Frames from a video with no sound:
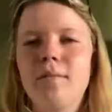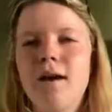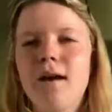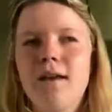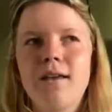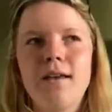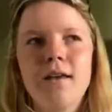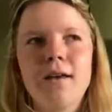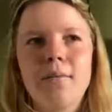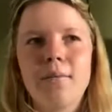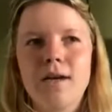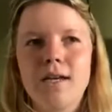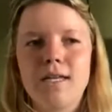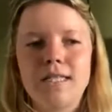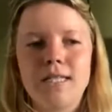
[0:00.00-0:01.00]
of my
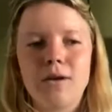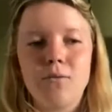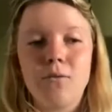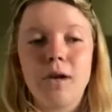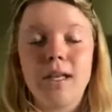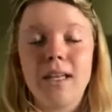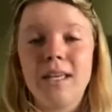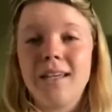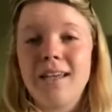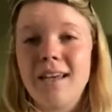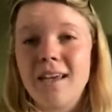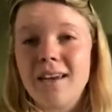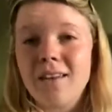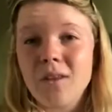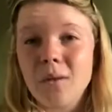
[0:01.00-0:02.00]
buddies that really
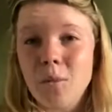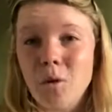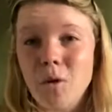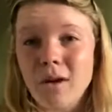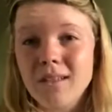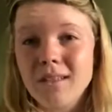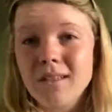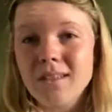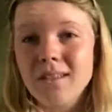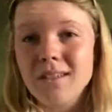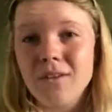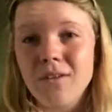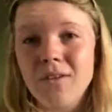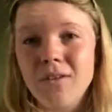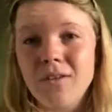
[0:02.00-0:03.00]
needed the points
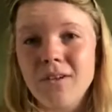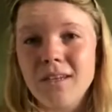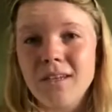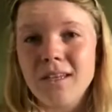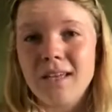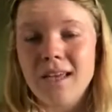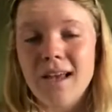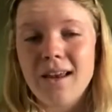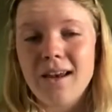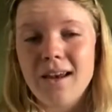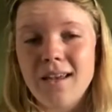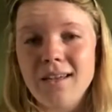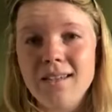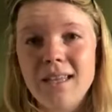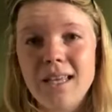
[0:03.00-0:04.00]
to get
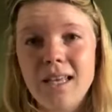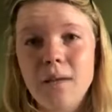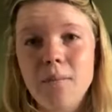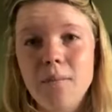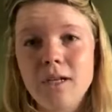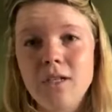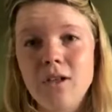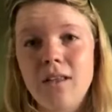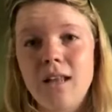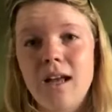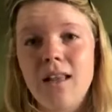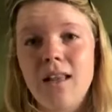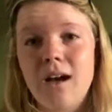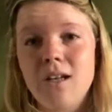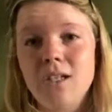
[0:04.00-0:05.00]
into the Olympics on
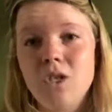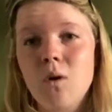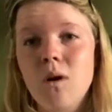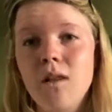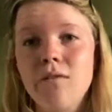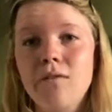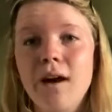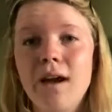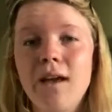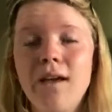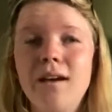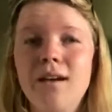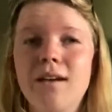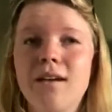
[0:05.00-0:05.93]
that last qualifier,